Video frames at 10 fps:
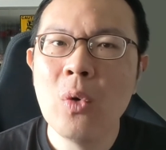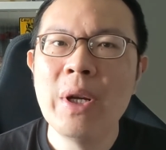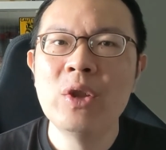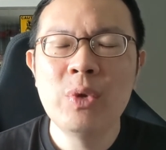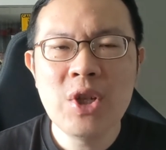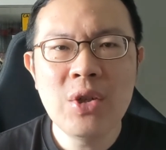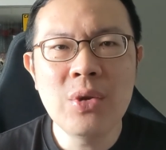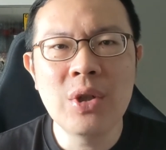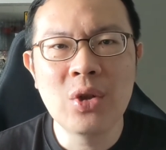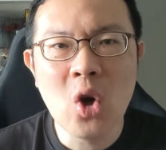When switching
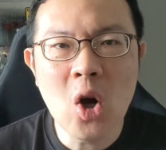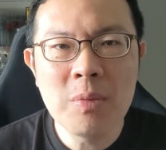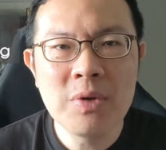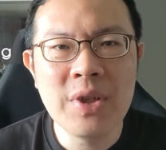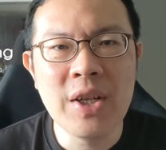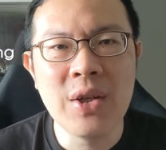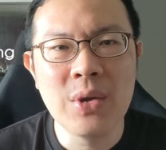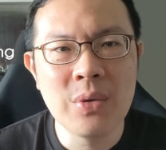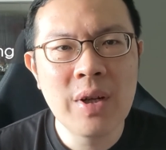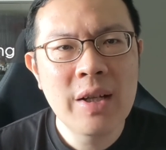to the normal
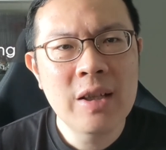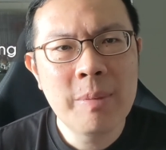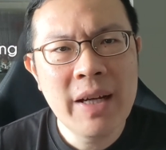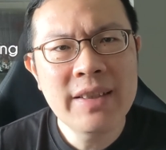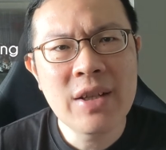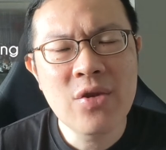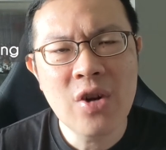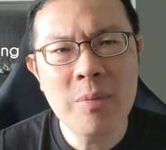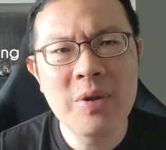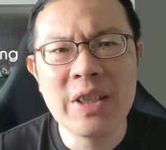EQ, the bass and
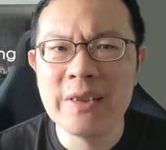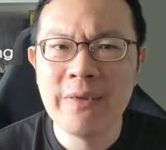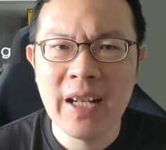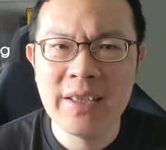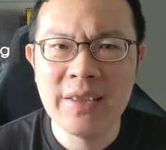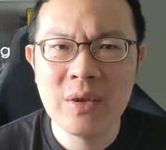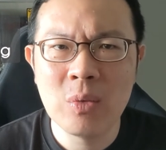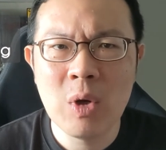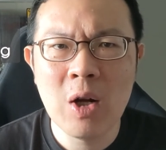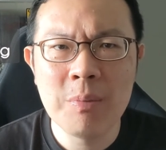treble is flattened
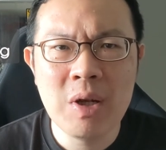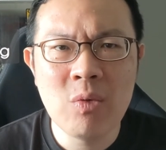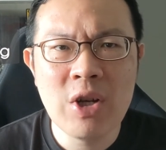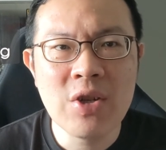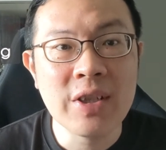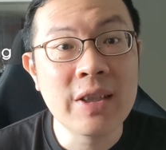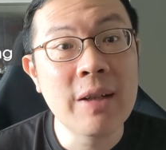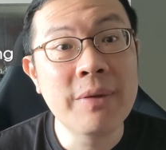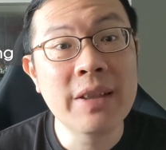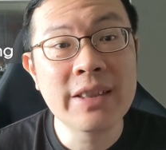while mid-range is
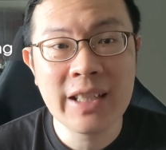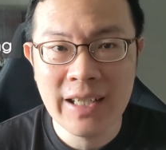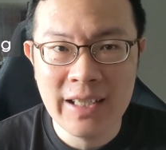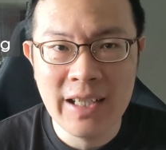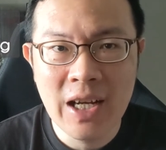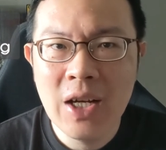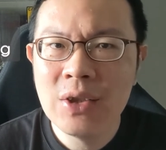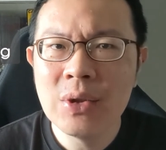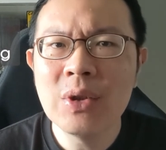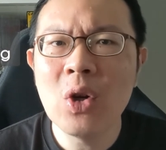lifted slightly,
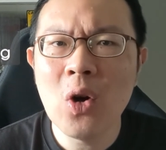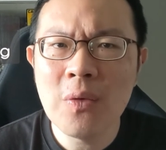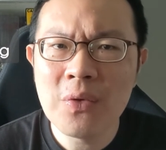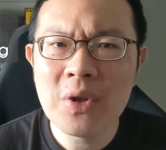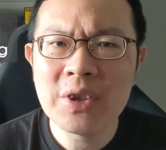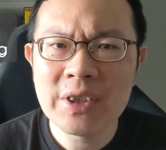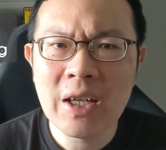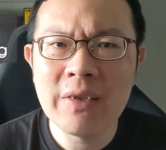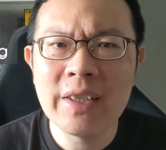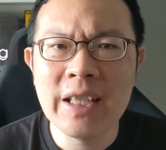so the overall
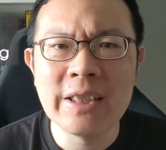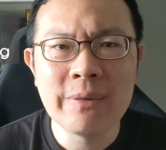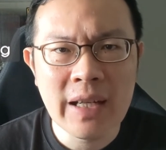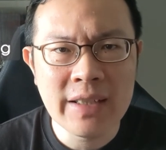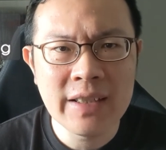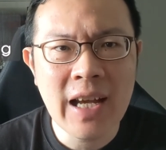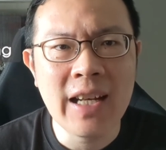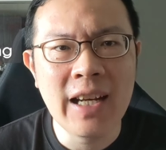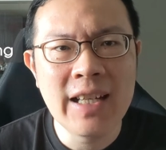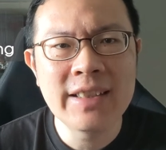sound is flatter
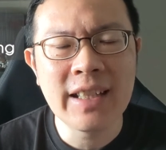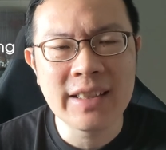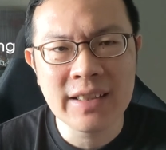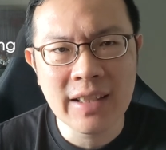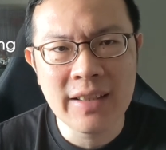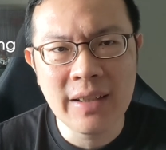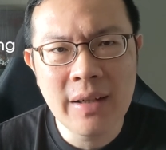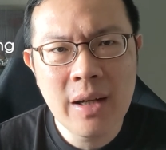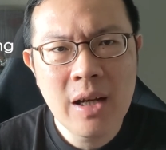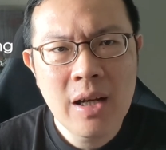and less
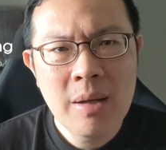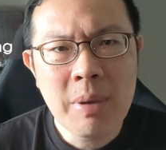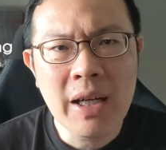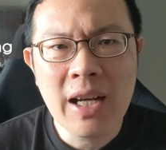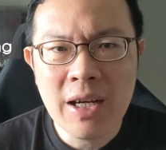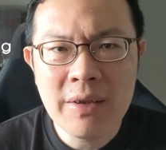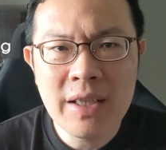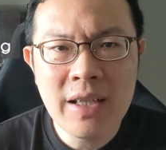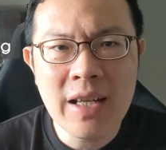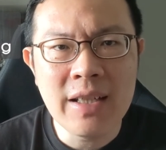exciting, but
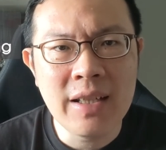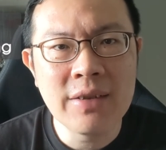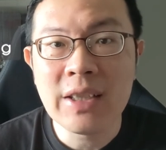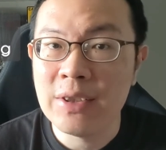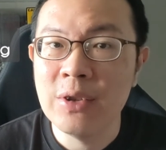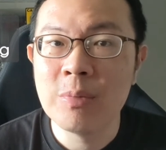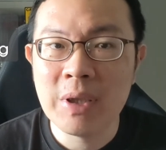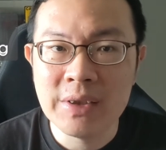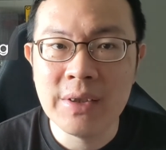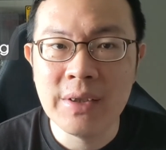clarity and details are still
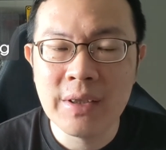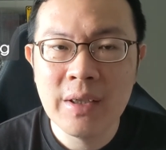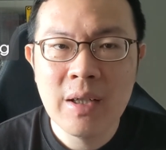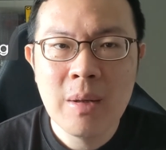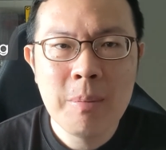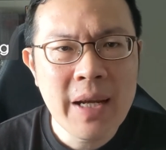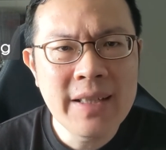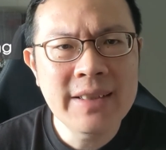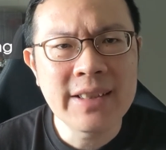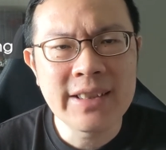present.
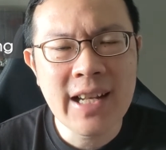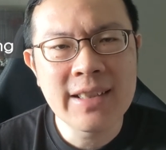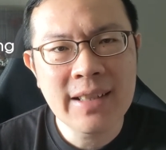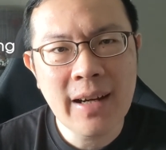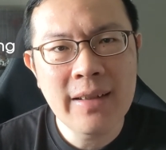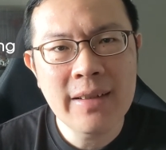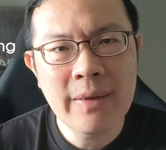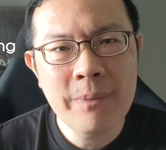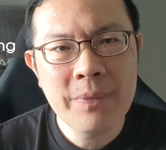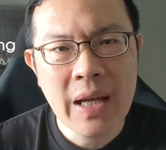Bass is less tight
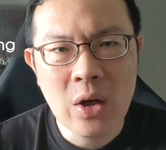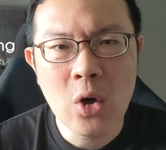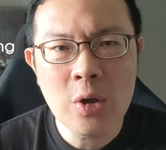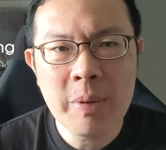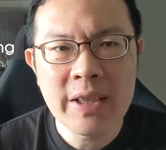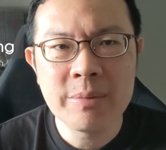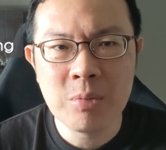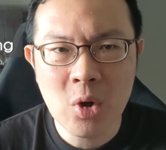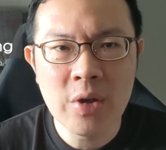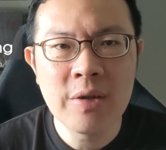and occupies
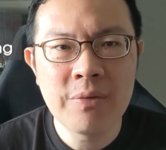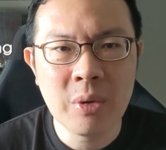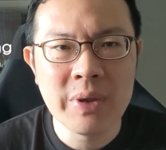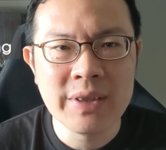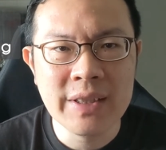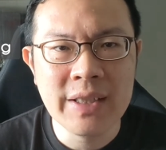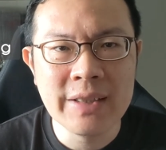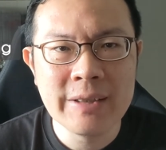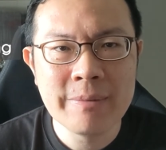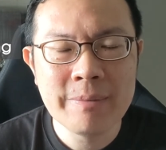broader
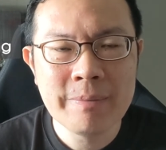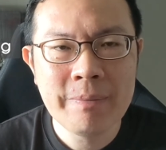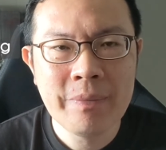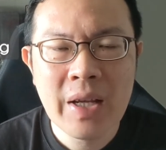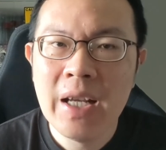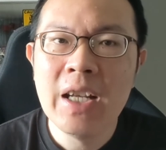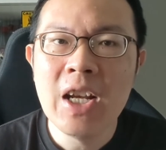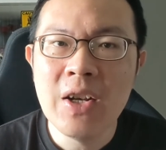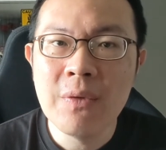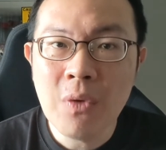frequencies.
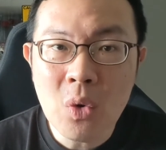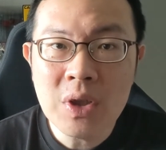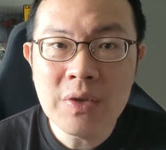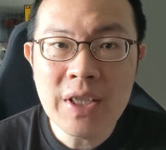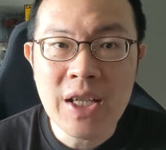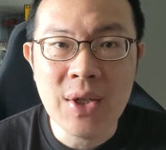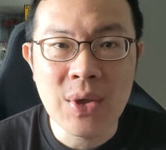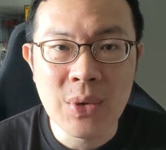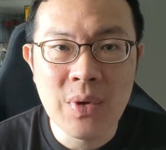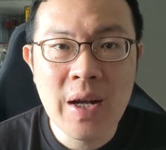In vocal
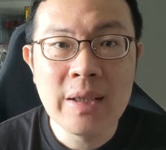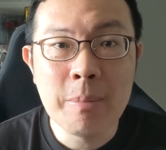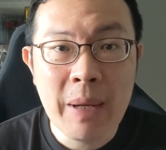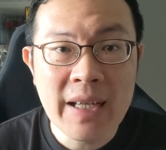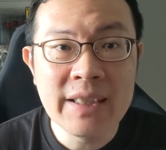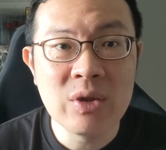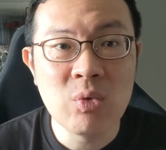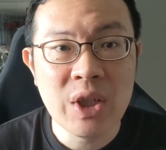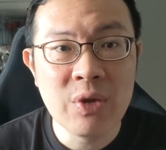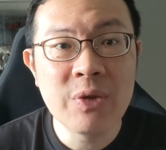EQ, the bass is
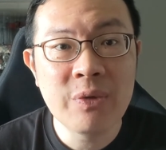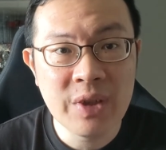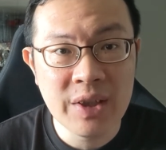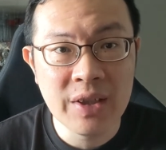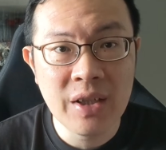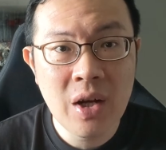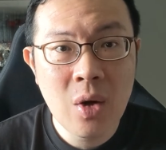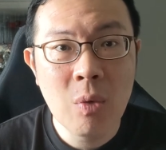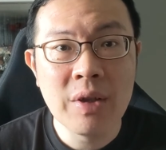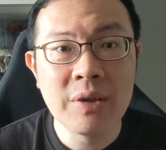reduced further
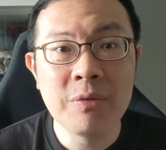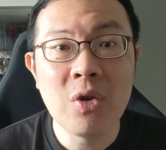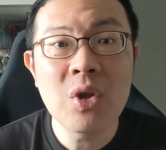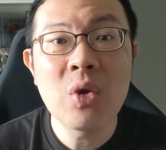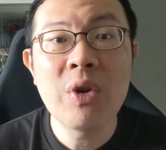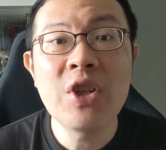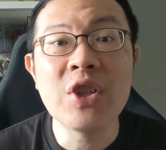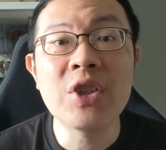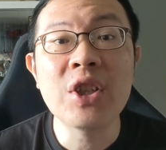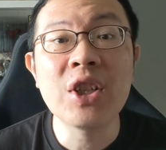while the vocal range
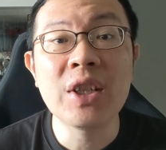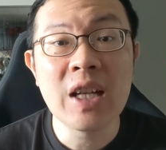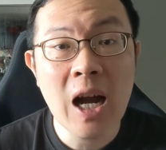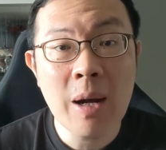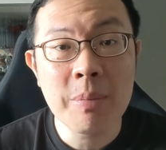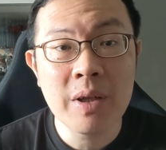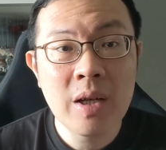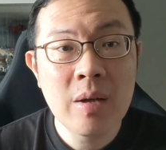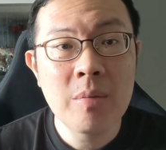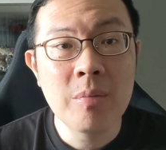is turned up,
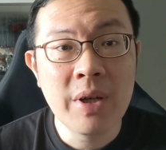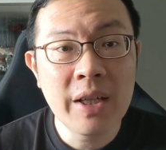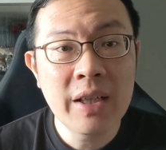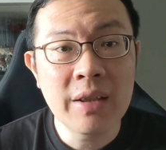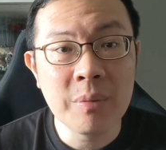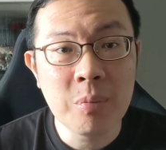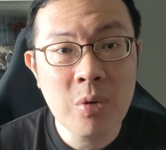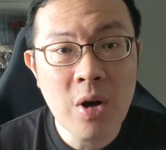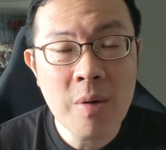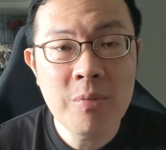bringing the
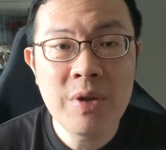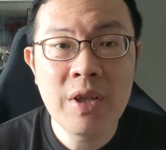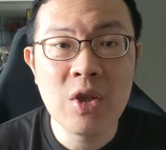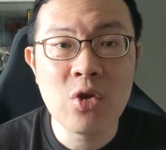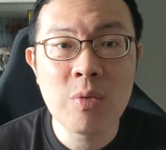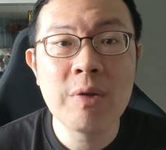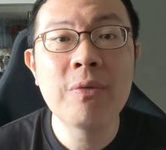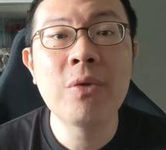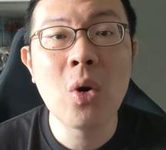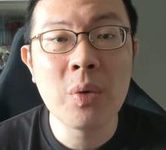primary
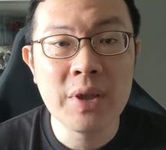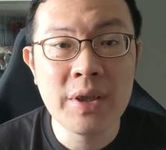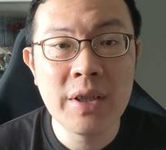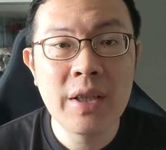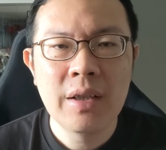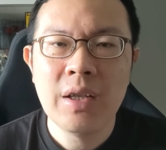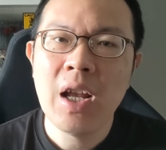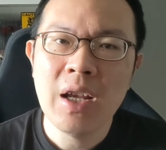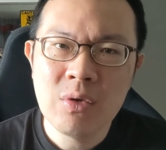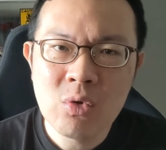instrument forward.
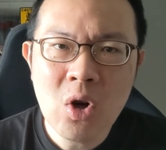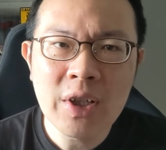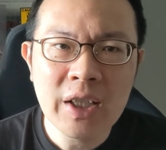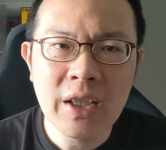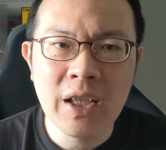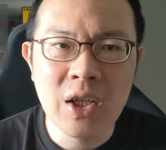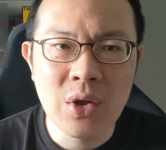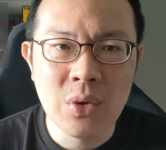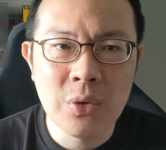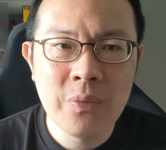In rock
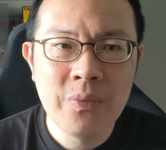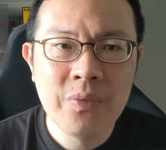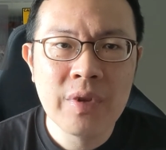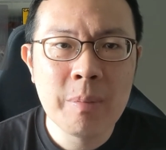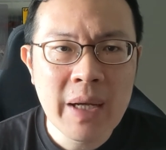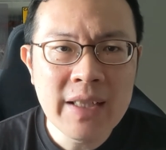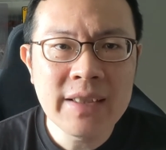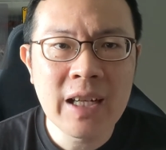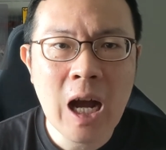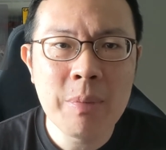EQ, the bass
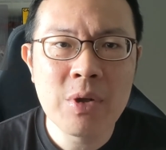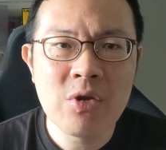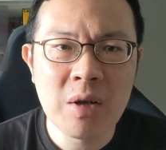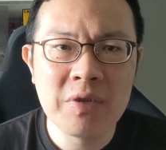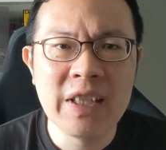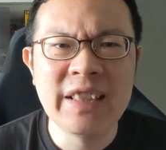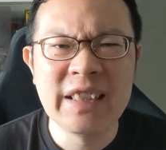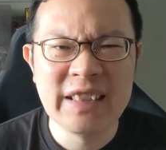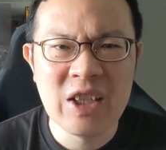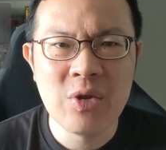and upper treble is
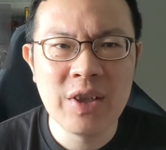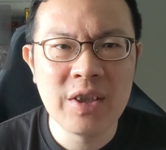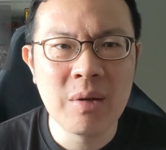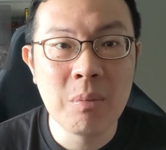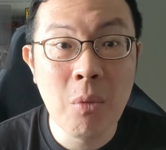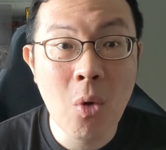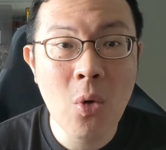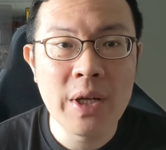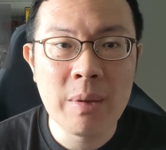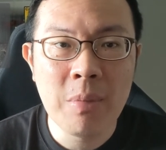exaggerated
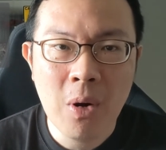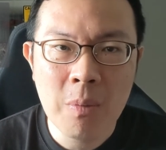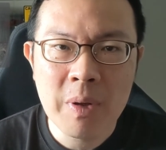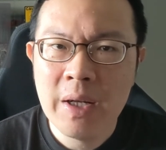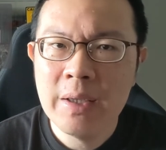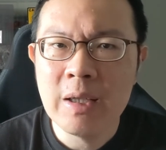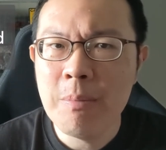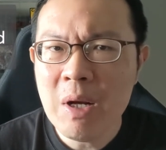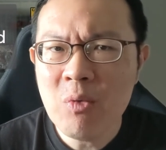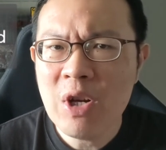more than pop, the
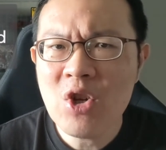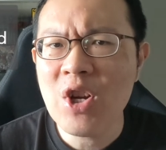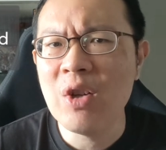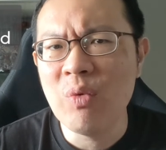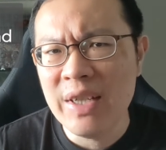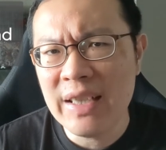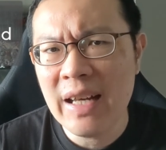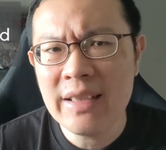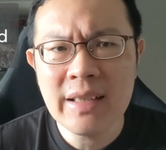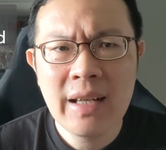mid-range is
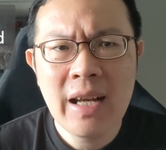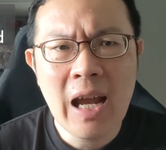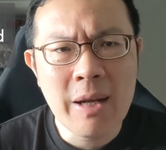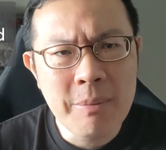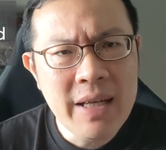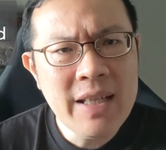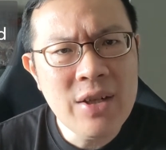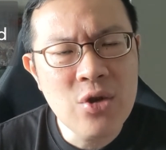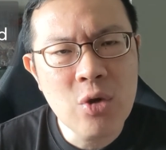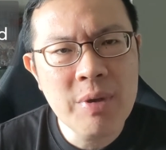recessed, and main
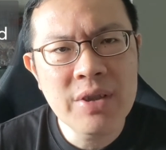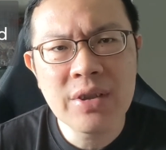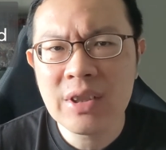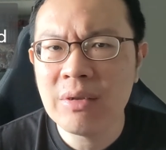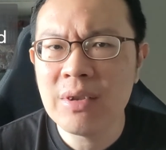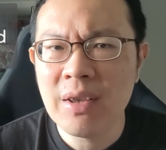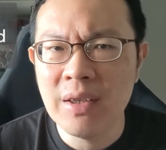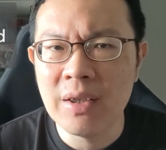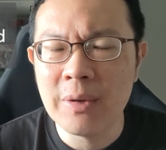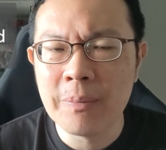instruments sounds
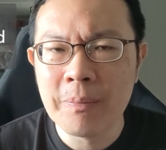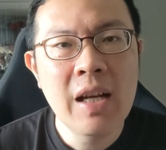thinner.